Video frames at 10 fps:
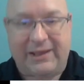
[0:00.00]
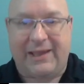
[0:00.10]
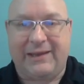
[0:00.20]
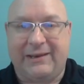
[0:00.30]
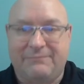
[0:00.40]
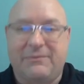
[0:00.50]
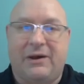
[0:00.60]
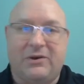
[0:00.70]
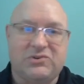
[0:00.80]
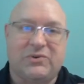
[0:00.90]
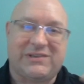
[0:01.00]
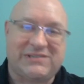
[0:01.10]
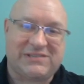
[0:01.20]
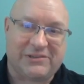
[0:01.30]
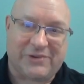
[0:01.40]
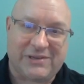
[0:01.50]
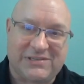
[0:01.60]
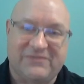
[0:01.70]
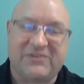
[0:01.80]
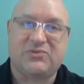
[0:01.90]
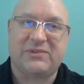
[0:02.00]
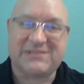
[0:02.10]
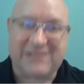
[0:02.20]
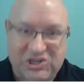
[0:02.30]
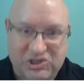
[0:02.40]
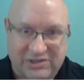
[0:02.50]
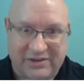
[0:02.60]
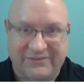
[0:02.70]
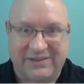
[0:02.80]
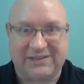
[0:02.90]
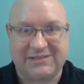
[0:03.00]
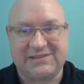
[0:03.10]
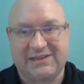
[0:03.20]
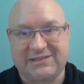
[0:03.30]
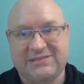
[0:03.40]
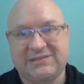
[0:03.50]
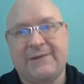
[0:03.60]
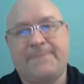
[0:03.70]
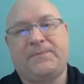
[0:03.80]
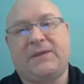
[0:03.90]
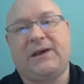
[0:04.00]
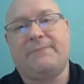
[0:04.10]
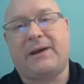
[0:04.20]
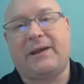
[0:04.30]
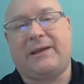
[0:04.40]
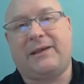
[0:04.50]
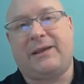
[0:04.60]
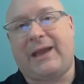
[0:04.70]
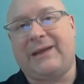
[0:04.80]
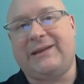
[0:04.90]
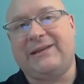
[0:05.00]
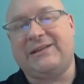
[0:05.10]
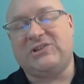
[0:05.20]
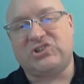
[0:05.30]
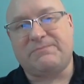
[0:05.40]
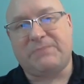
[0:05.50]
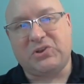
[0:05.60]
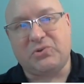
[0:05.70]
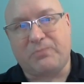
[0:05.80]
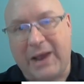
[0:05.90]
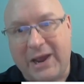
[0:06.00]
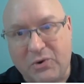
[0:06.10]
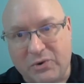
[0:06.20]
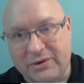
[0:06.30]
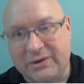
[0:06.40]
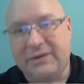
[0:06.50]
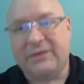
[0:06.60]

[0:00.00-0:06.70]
and also accelerates visualization of data sets by adding in GPU power